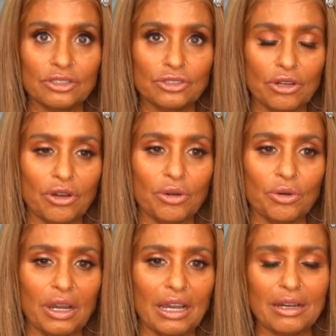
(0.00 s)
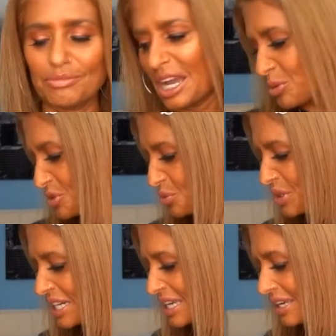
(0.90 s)
So I was
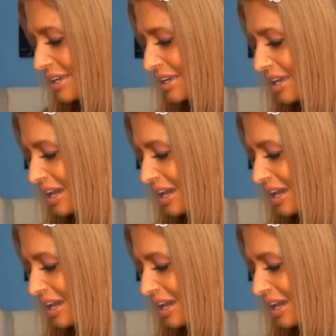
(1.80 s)
reading